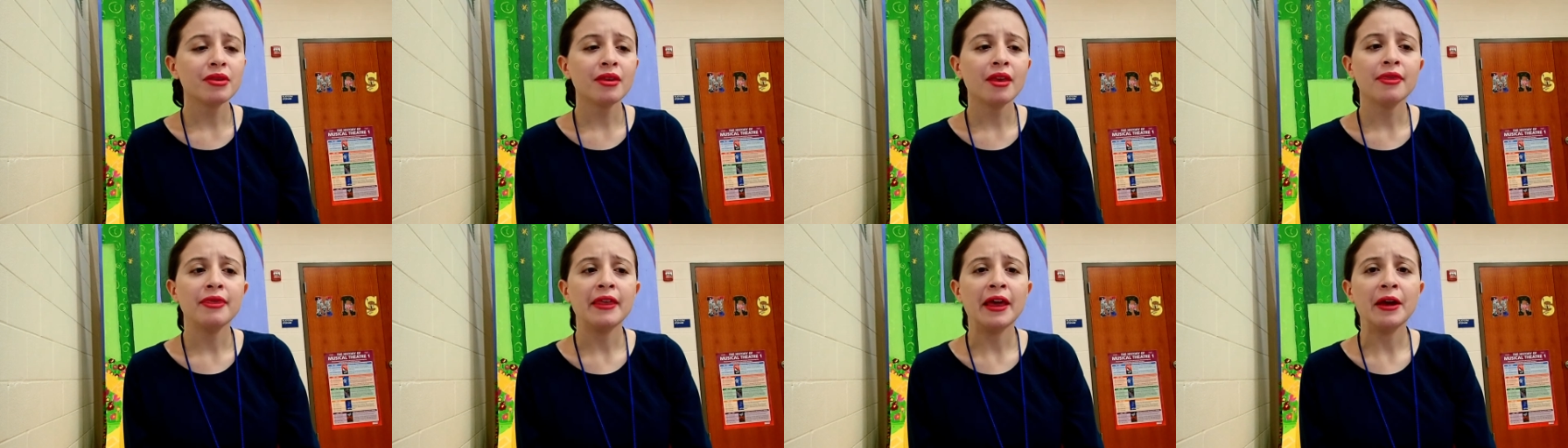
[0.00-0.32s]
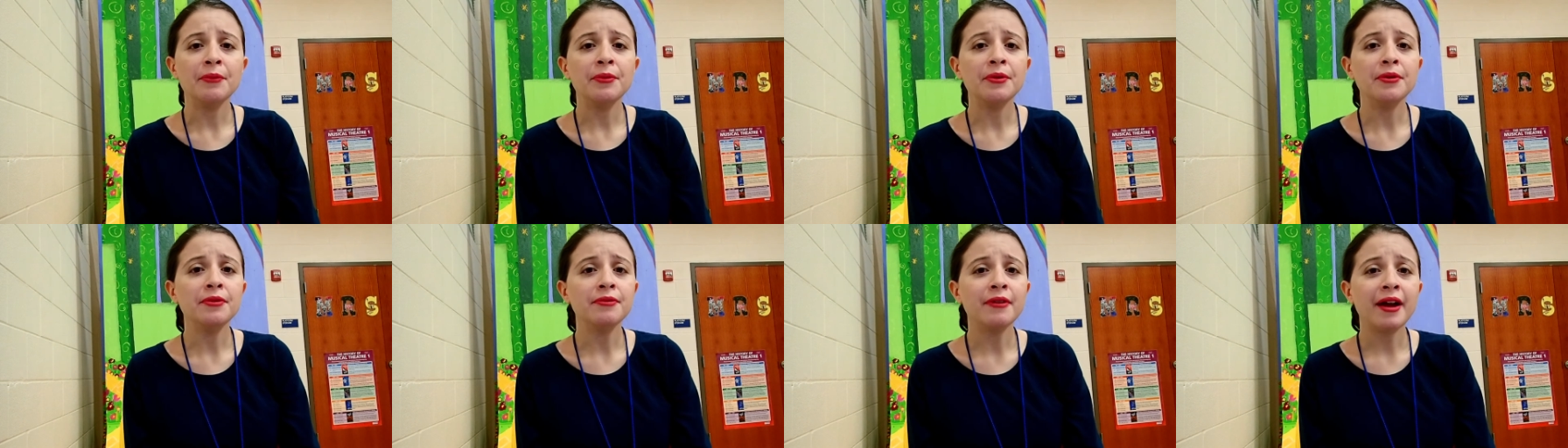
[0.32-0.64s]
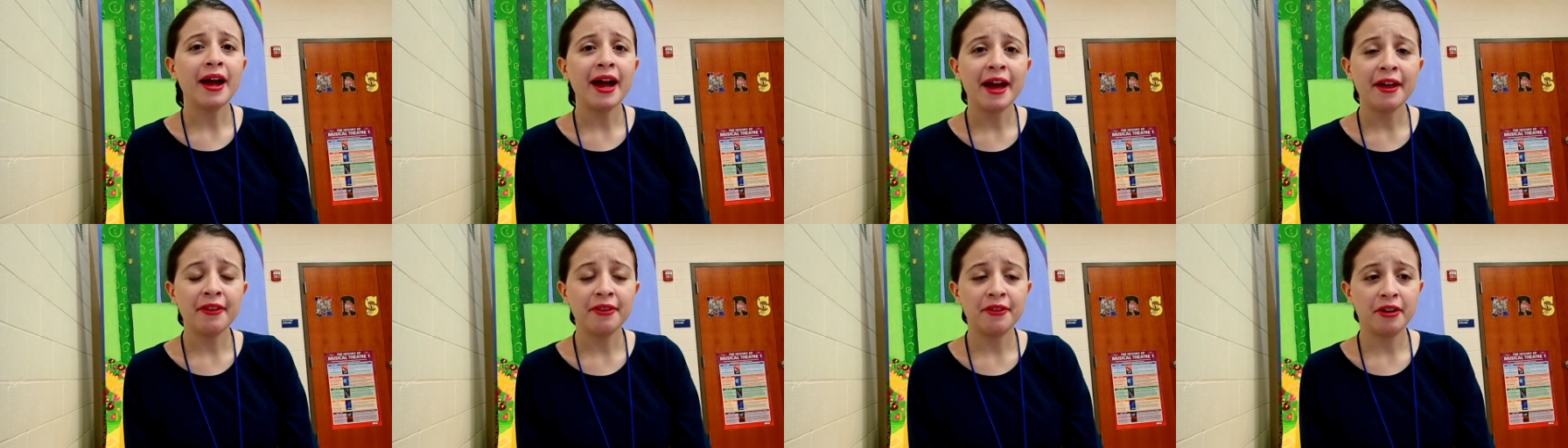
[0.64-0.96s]
they would
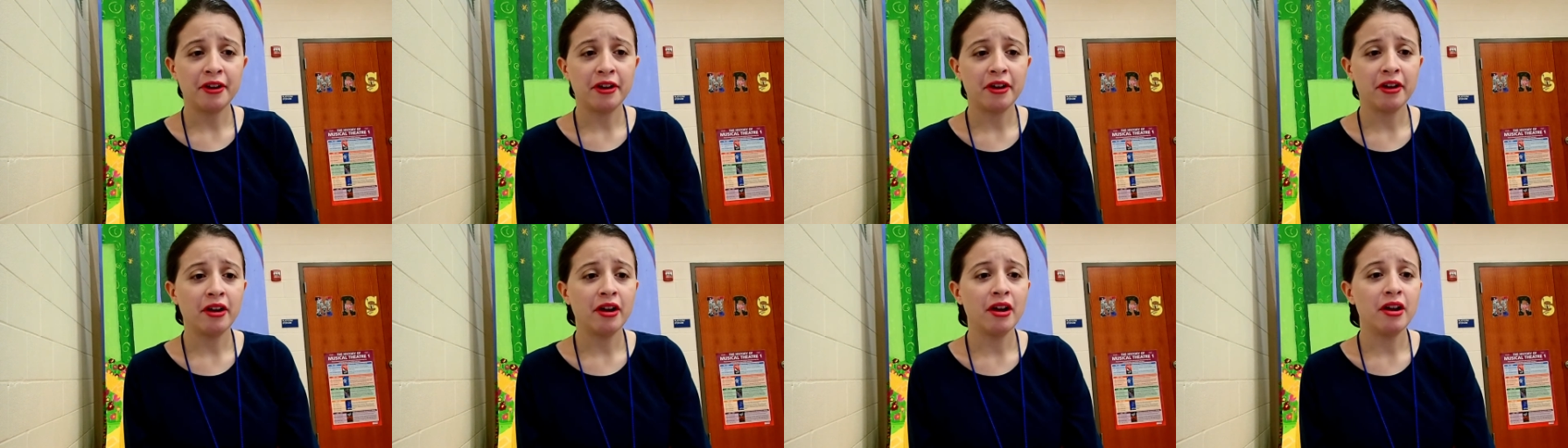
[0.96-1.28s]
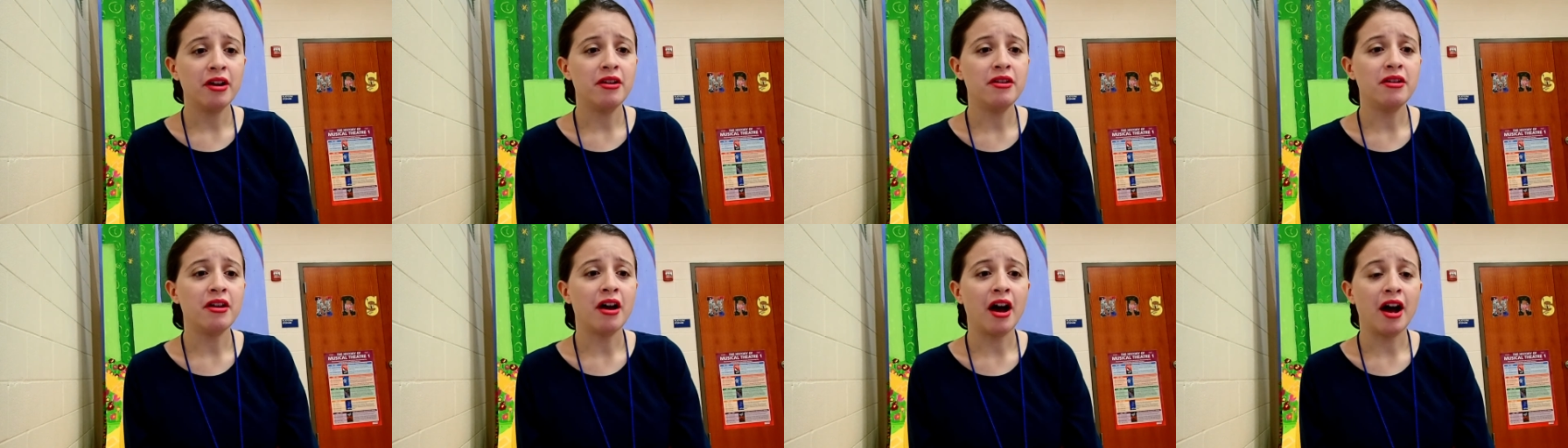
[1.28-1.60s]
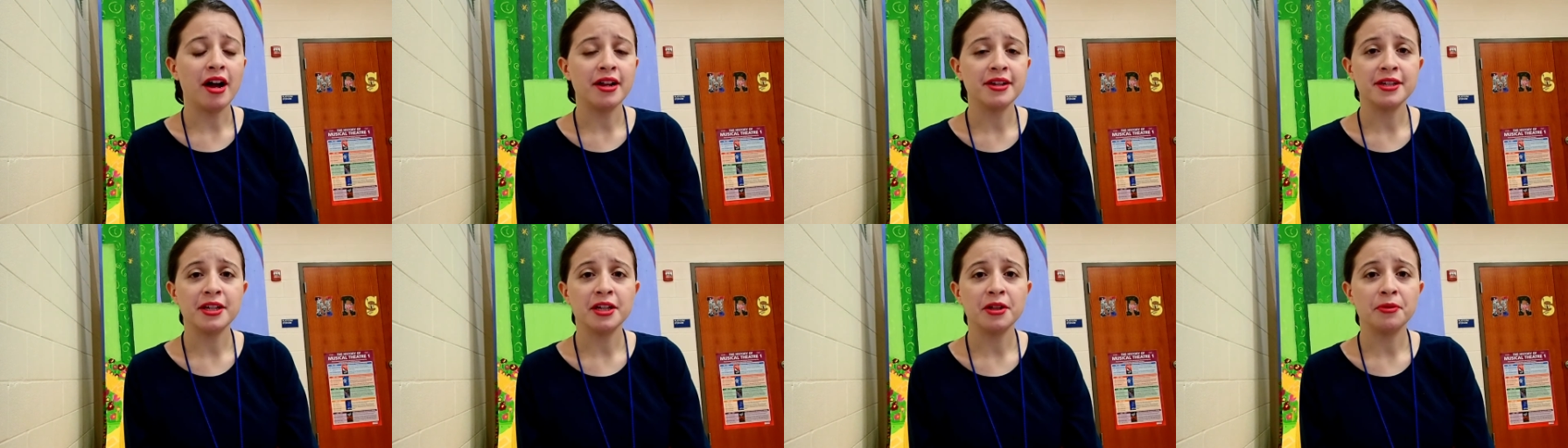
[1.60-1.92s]
rather
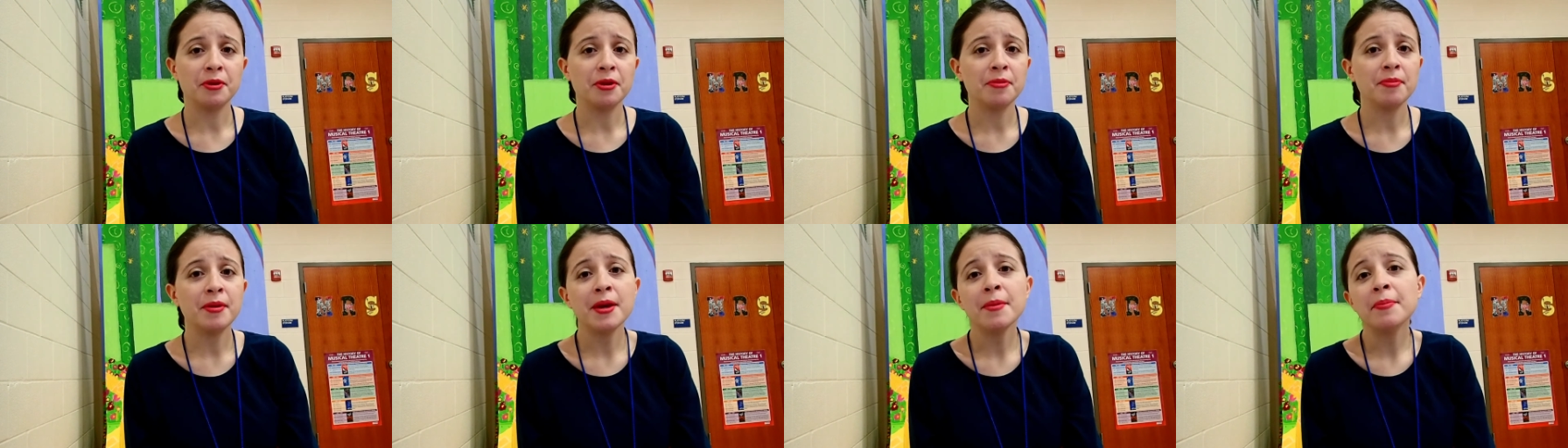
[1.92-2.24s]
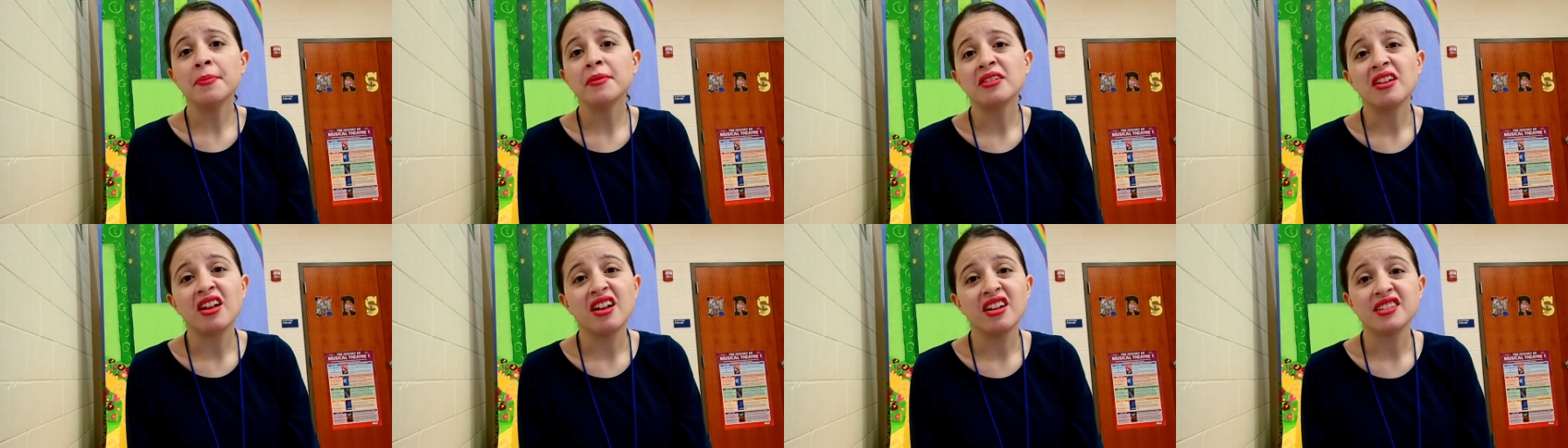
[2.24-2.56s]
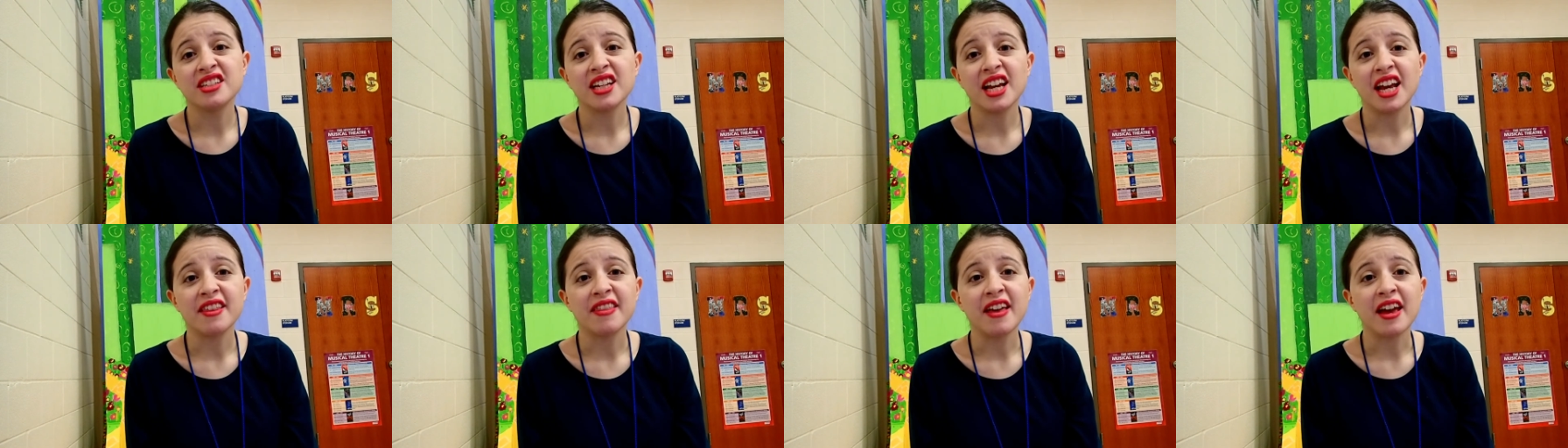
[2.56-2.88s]
not deal with people all
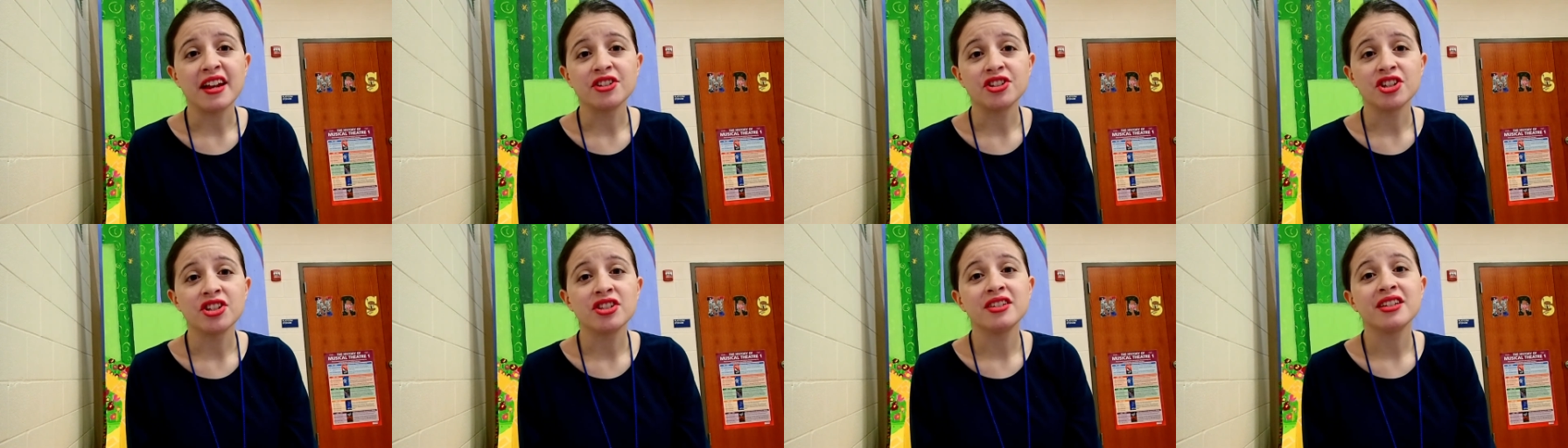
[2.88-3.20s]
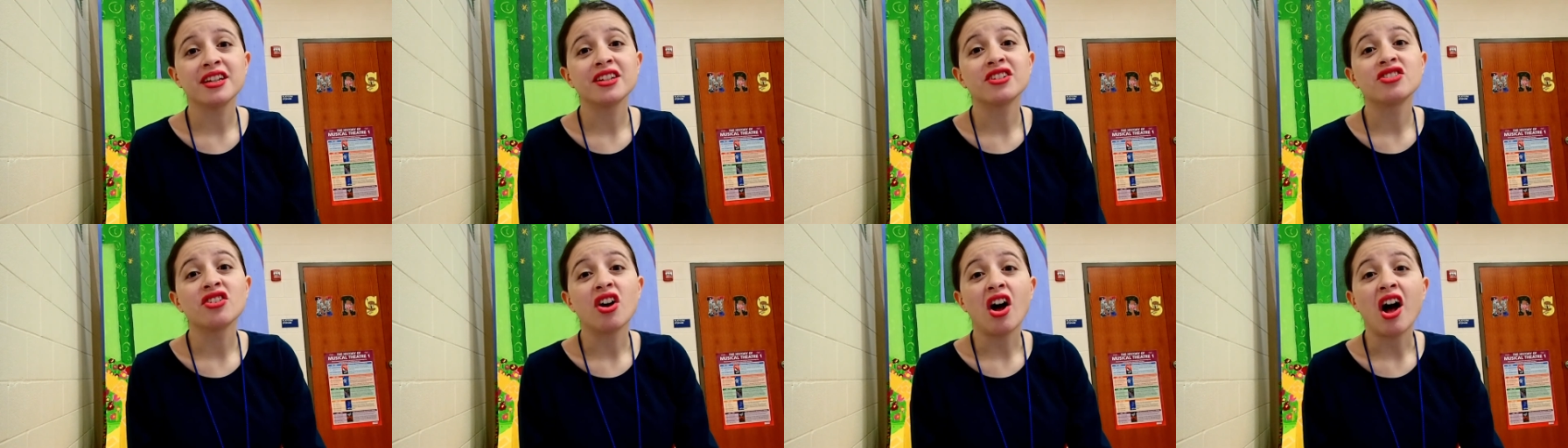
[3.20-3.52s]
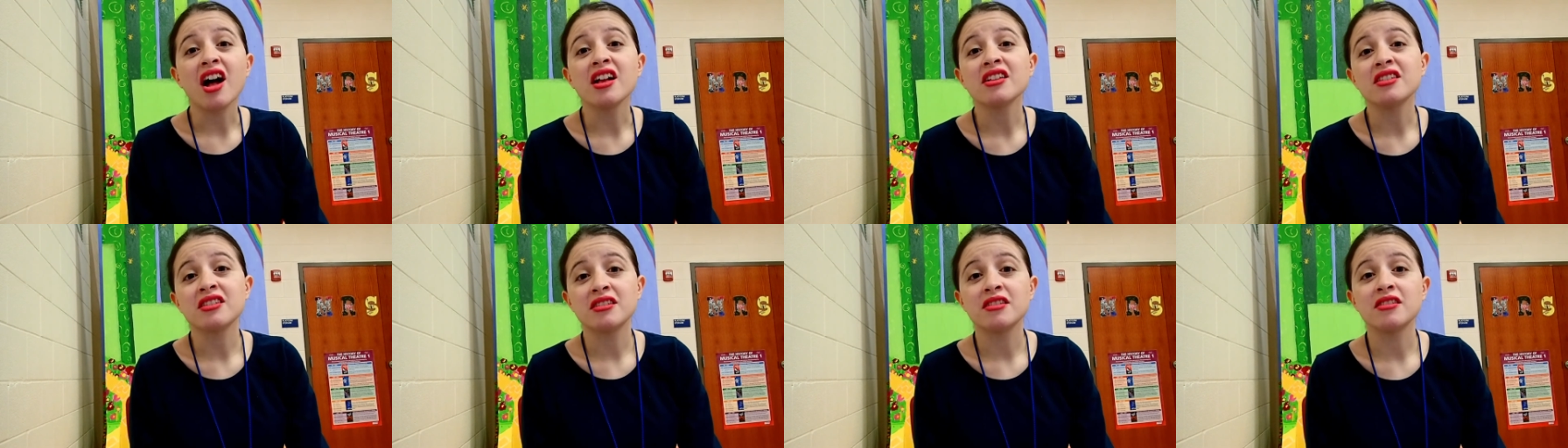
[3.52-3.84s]
day. That just
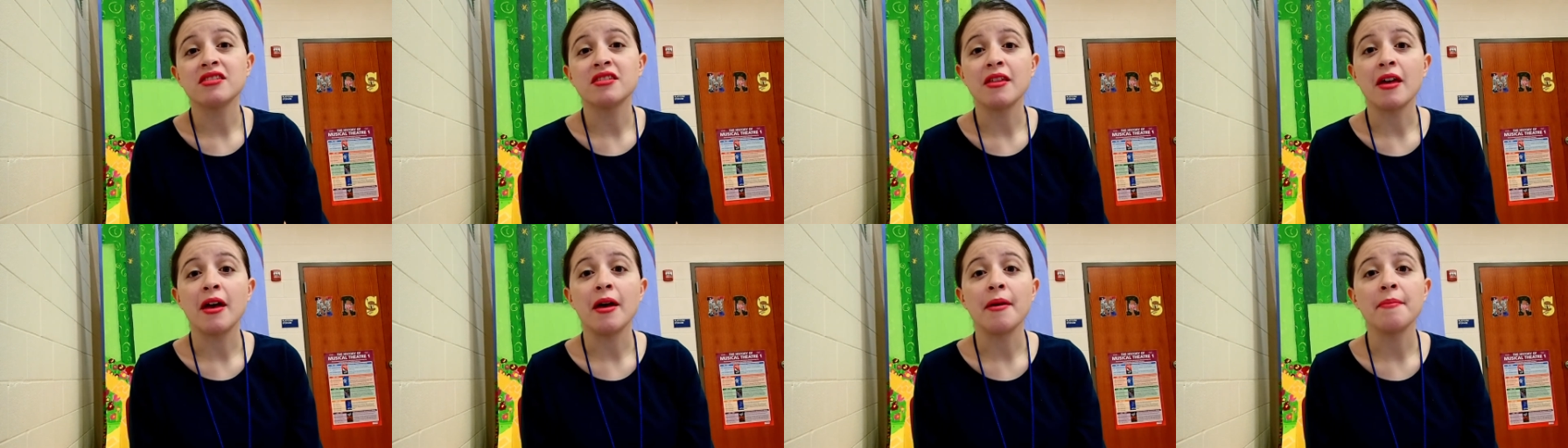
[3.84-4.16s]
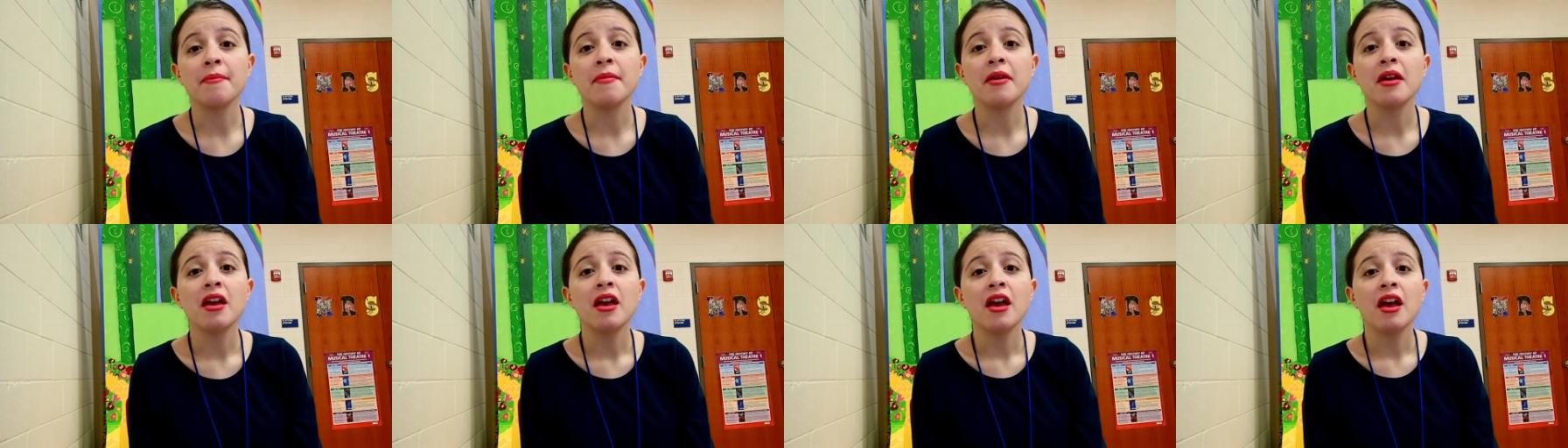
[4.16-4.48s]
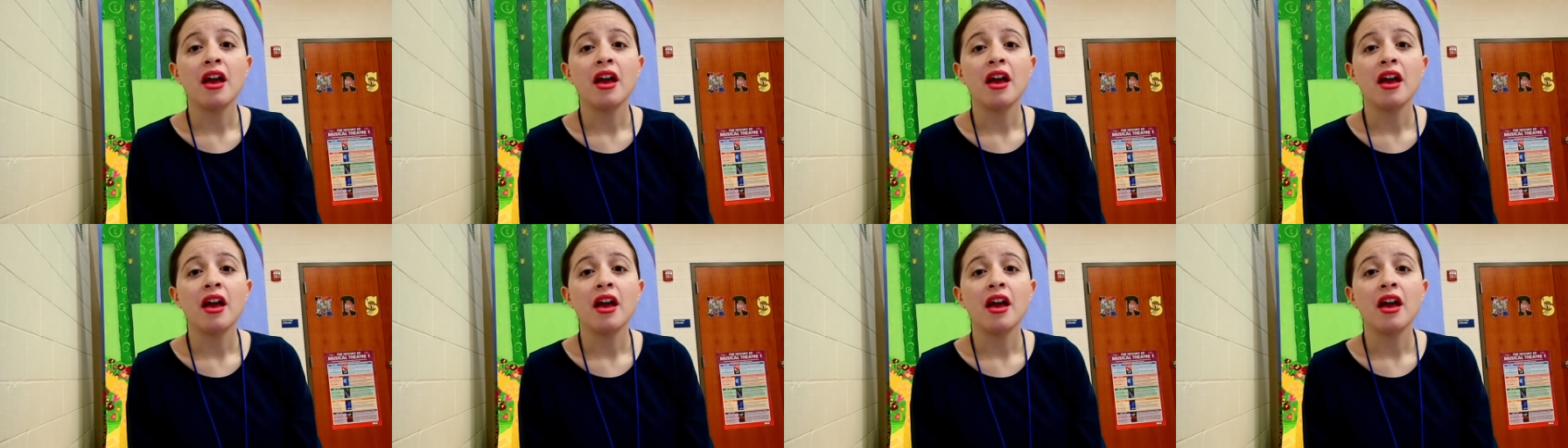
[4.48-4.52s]
exhausts them.